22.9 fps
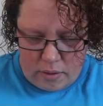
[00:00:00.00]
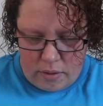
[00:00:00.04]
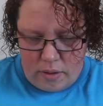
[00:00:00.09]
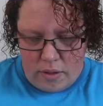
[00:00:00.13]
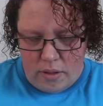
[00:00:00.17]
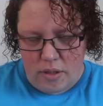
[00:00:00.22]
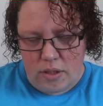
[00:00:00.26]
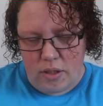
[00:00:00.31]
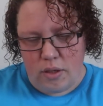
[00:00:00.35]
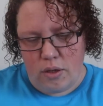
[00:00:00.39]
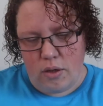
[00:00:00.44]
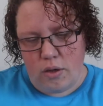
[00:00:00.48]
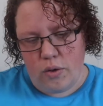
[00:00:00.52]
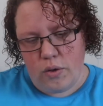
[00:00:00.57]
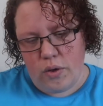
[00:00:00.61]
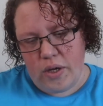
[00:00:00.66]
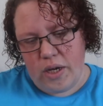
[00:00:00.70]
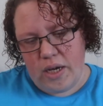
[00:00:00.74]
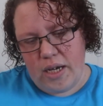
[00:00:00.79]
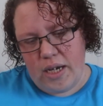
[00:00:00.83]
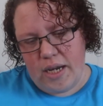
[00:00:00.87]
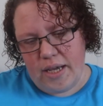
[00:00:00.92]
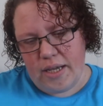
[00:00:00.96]
So
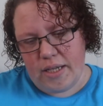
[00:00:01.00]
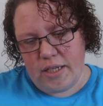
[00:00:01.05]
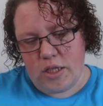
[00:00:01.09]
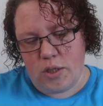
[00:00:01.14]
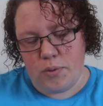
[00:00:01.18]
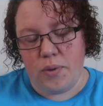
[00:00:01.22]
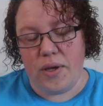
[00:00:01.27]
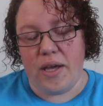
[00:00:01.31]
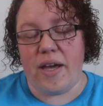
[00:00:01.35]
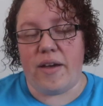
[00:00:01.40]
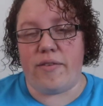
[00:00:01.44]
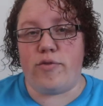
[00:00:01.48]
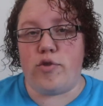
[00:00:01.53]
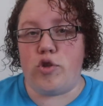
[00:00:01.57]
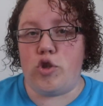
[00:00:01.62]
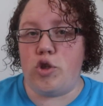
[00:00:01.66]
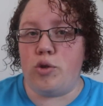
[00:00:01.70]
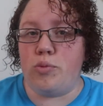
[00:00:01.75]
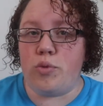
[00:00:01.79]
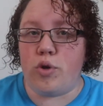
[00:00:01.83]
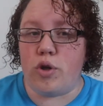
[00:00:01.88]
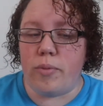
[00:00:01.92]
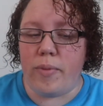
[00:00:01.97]
next we have
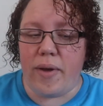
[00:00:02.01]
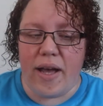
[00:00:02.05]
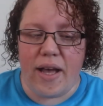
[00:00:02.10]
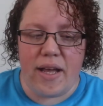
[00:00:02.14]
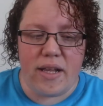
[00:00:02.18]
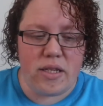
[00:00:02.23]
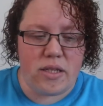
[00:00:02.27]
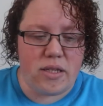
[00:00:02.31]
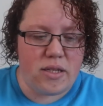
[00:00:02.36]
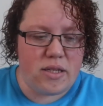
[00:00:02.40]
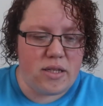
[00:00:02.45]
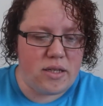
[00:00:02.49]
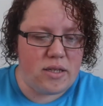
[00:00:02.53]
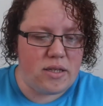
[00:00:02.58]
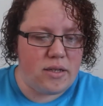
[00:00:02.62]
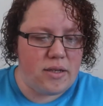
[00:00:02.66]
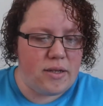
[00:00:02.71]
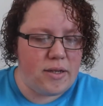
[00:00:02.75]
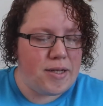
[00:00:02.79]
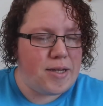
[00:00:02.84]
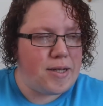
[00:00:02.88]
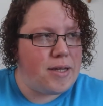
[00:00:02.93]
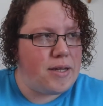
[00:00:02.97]
two more masks.
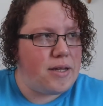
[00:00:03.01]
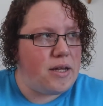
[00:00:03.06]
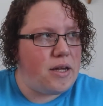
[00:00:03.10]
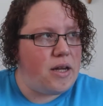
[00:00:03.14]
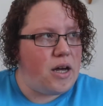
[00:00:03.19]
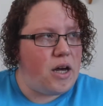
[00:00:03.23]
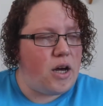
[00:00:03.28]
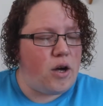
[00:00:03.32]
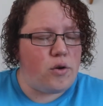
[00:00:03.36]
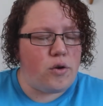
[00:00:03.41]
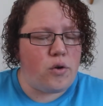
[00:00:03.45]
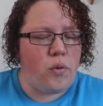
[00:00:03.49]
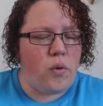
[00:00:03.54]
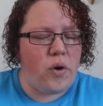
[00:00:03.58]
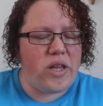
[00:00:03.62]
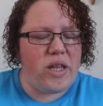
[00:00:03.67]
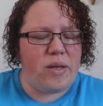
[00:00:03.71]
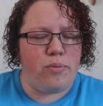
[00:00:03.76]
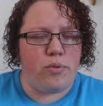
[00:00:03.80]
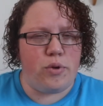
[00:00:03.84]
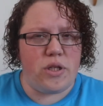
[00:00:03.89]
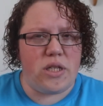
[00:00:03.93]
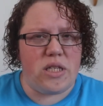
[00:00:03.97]
I don't know why
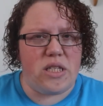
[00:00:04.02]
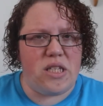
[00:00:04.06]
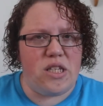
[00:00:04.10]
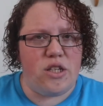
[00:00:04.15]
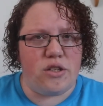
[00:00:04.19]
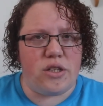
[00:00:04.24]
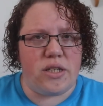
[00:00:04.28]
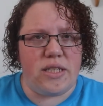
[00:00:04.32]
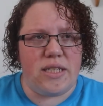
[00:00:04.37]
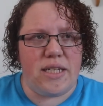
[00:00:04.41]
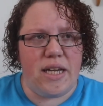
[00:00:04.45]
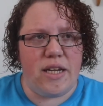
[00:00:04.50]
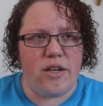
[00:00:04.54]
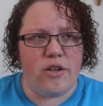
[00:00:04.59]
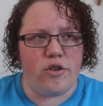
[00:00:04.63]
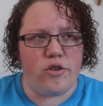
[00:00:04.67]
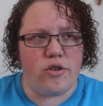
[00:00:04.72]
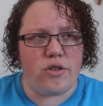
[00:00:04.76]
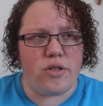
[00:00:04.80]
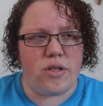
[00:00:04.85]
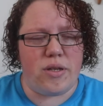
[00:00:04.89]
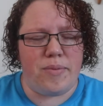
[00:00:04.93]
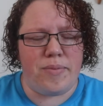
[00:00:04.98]
they put seal
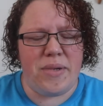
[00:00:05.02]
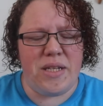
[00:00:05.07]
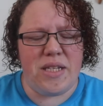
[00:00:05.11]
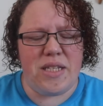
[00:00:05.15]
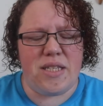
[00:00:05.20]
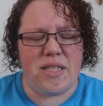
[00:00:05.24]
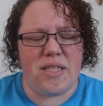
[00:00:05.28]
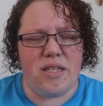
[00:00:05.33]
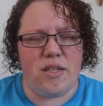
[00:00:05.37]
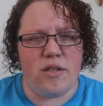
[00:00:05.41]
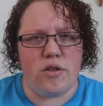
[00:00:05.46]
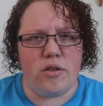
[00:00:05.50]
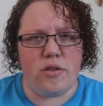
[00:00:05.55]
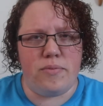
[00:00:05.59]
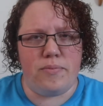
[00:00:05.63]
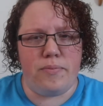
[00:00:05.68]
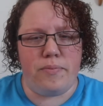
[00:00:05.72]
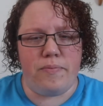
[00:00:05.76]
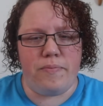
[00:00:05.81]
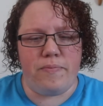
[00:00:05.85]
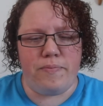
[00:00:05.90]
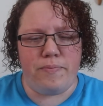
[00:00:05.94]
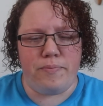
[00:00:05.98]
containers, I mean seal
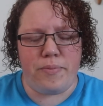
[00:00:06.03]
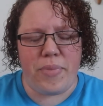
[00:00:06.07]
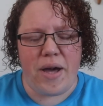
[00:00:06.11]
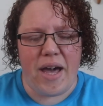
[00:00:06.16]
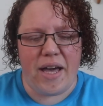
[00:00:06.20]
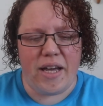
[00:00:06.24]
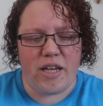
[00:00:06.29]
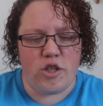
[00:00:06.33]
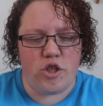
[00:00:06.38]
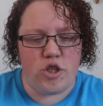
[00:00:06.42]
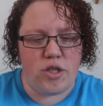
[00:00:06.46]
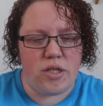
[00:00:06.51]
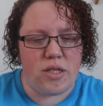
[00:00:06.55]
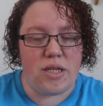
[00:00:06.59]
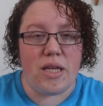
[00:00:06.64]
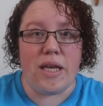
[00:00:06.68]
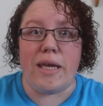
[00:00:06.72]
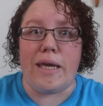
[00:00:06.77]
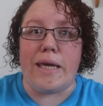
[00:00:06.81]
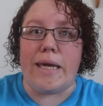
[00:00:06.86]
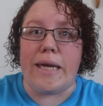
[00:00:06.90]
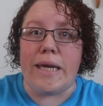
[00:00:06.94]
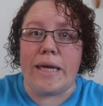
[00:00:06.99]
packages
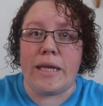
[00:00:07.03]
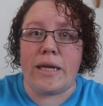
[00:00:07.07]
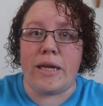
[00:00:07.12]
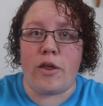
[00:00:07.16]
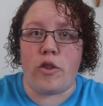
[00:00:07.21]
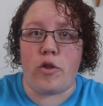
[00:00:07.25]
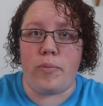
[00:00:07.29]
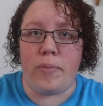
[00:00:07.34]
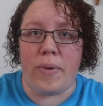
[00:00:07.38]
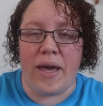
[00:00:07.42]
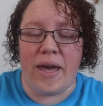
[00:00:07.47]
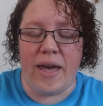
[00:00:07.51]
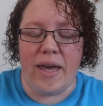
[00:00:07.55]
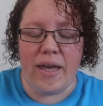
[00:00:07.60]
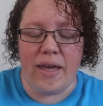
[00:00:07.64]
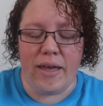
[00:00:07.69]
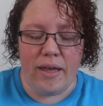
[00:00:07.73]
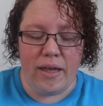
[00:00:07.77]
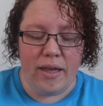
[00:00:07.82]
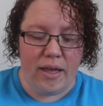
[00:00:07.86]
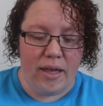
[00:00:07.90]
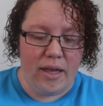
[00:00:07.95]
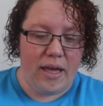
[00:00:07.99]
in another bag
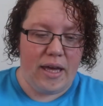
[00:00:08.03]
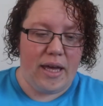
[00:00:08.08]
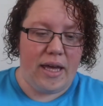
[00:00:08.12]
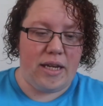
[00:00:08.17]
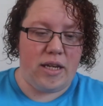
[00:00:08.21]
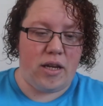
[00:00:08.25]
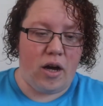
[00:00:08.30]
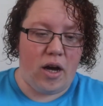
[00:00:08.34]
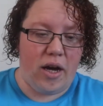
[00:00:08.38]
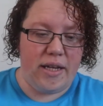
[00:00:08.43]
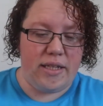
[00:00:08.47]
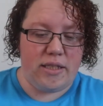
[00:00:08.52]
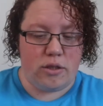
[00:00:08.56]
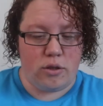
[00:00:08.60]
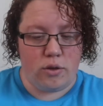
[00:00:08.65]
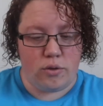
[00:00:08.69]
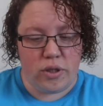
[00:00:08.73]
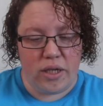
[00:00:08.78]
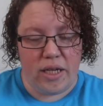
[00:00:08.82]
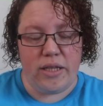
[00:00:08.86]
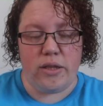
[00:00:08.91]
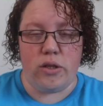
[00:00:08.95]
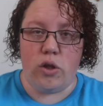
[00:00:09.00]
and tie it so
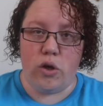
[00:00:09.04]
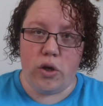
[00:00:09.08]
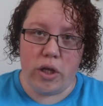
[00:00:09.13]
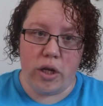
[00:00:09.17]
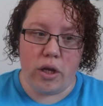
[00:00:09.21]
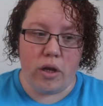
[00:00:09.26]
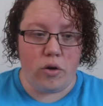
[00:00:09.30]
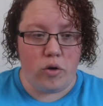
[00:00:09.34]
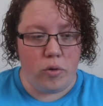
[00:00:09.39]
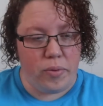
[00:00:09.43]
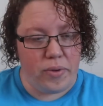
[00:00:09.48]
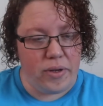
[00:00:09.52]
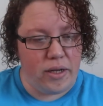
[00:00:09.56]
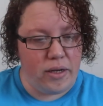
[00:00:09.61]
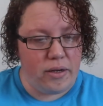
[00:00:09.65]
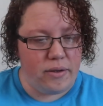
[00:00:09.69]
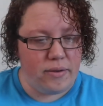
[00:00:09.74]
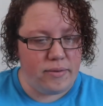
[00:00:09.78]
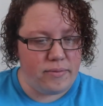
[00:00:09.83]
tight that you cannot open it.